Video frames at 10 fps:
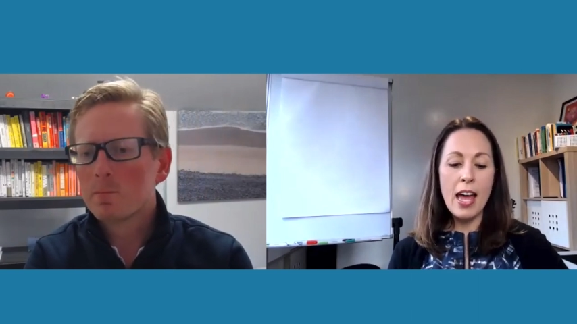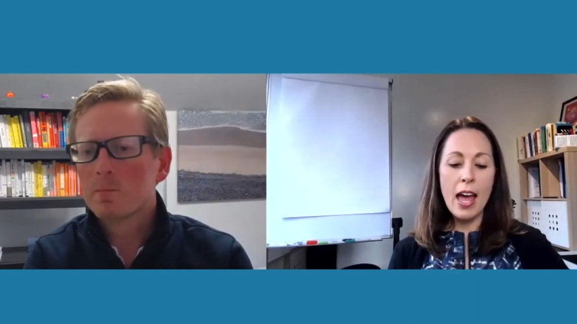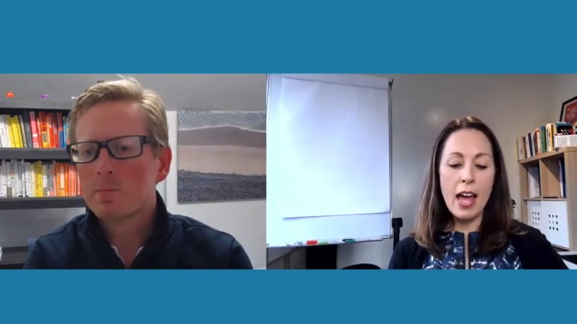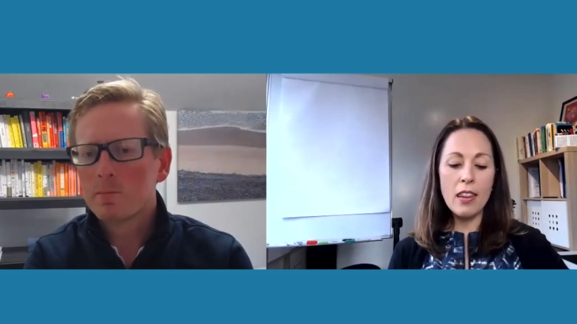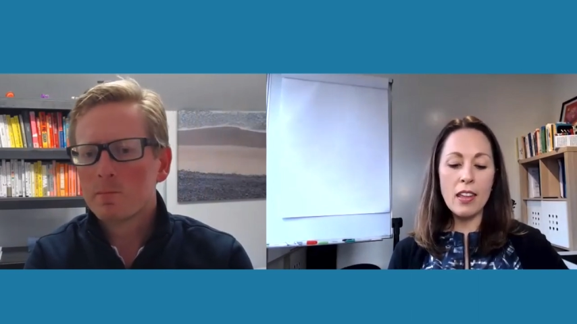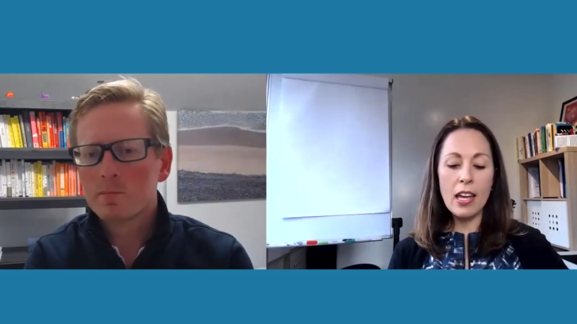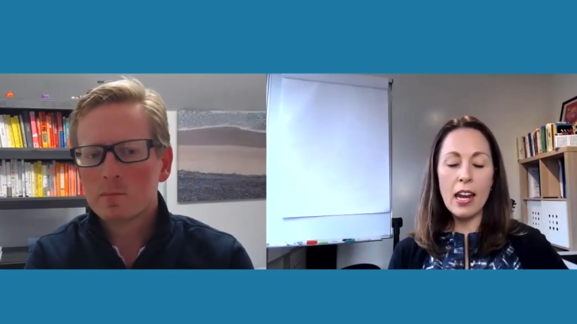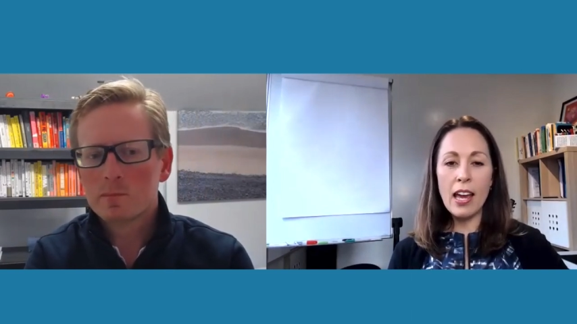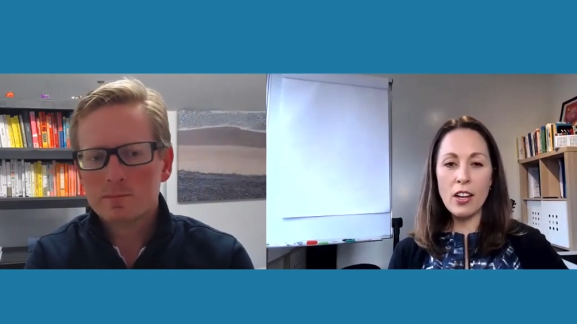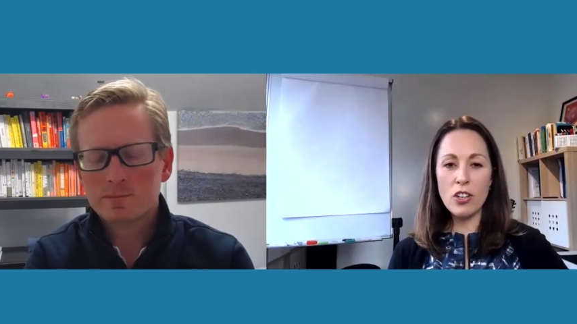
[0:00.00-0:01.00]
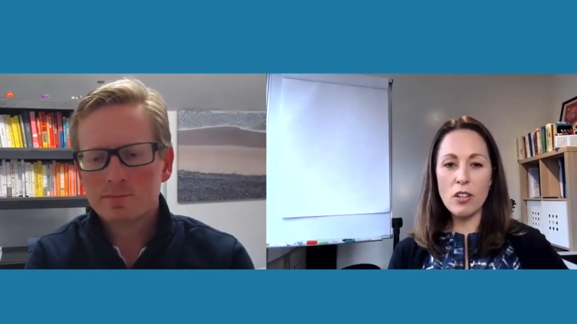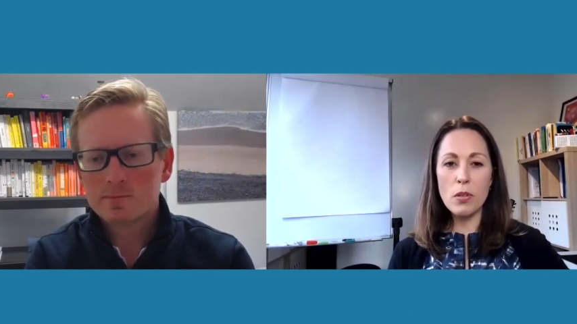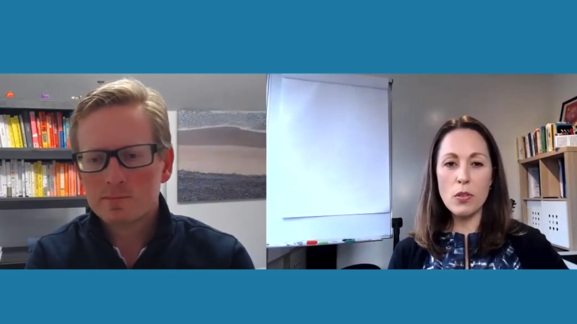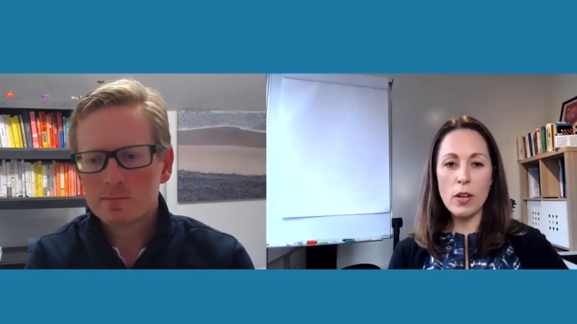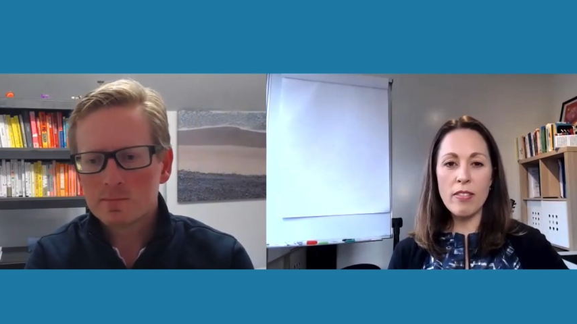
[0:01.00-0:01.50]
Speaker 1: and the connection
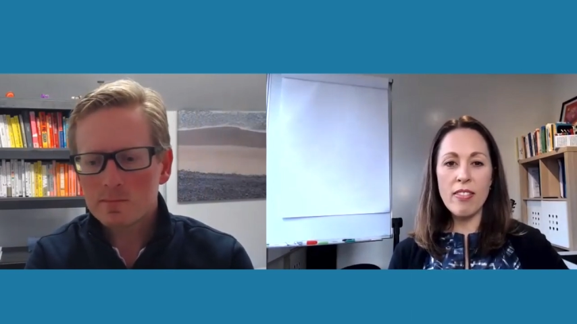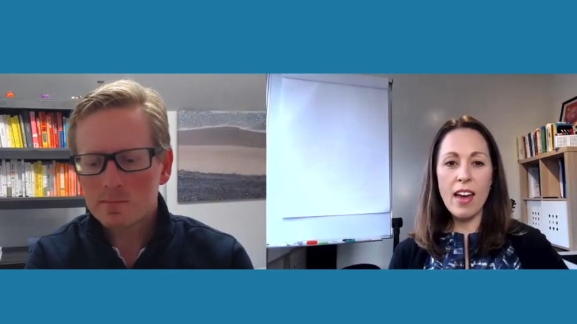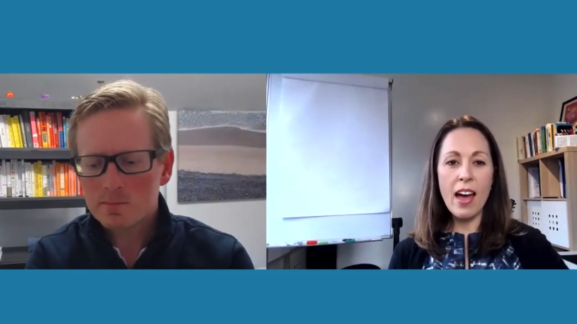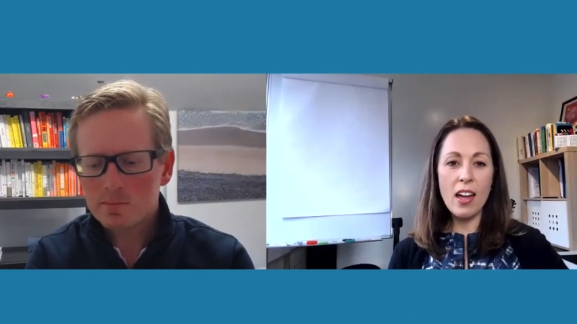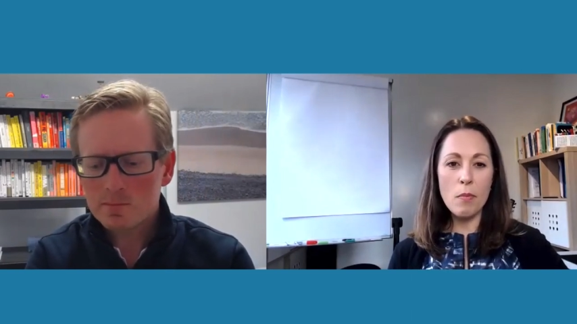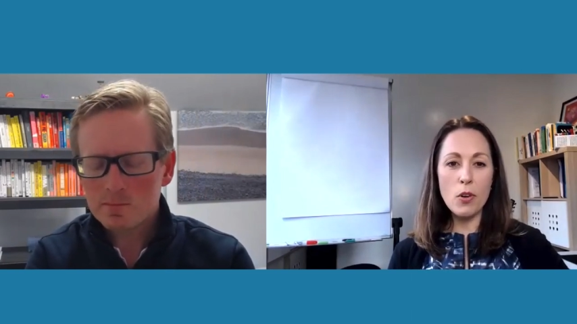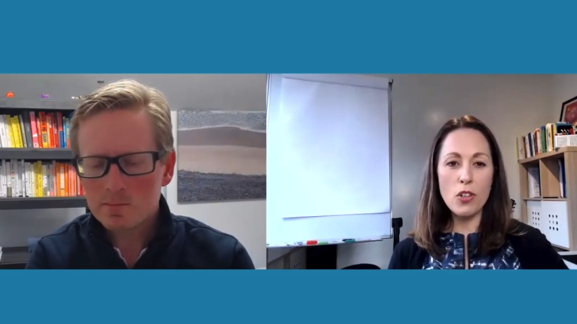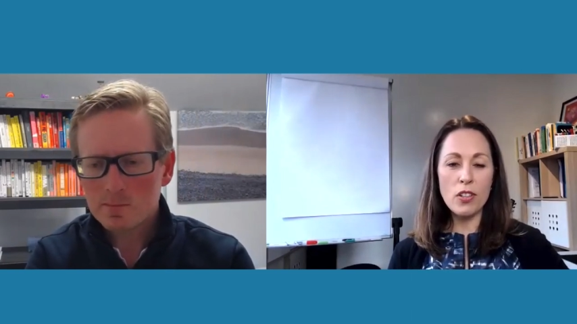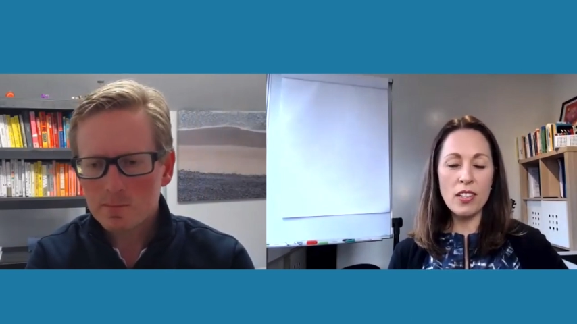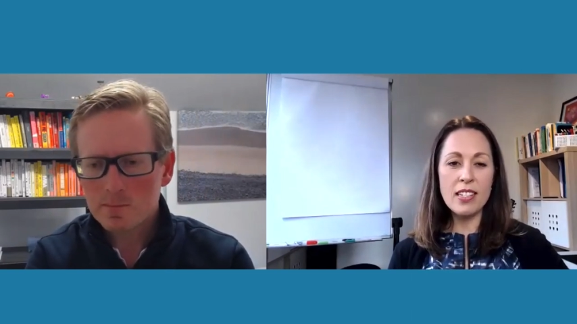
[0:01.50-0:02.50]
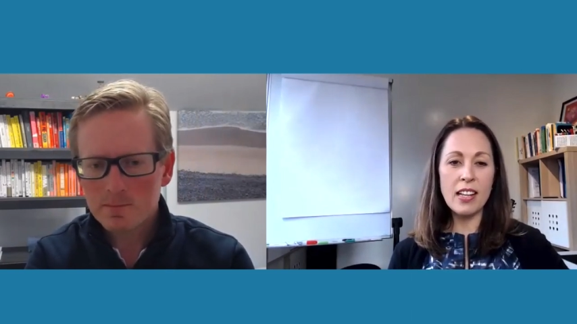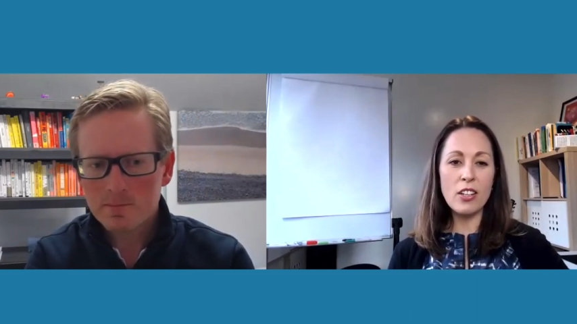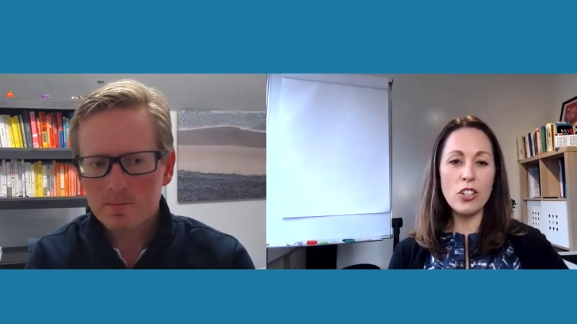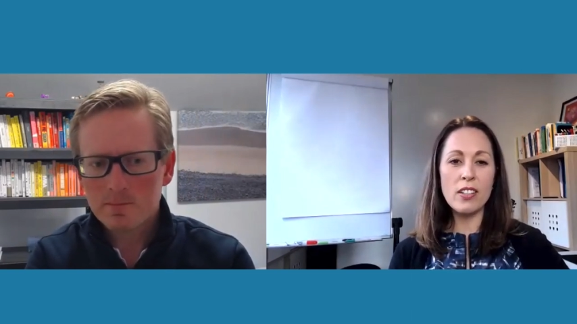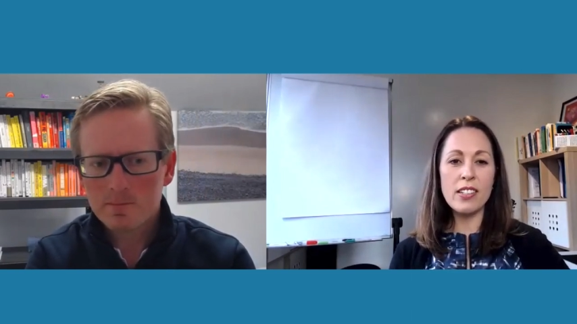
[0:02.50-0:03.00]
between that and emotional
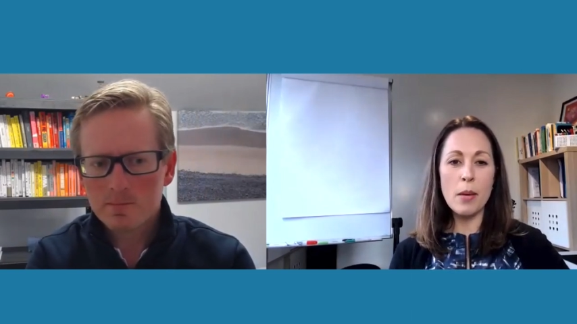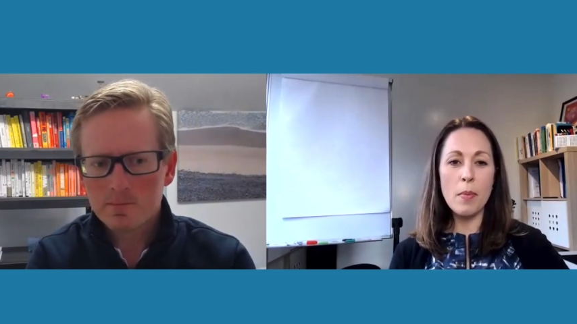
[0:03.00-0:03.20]
intelligence am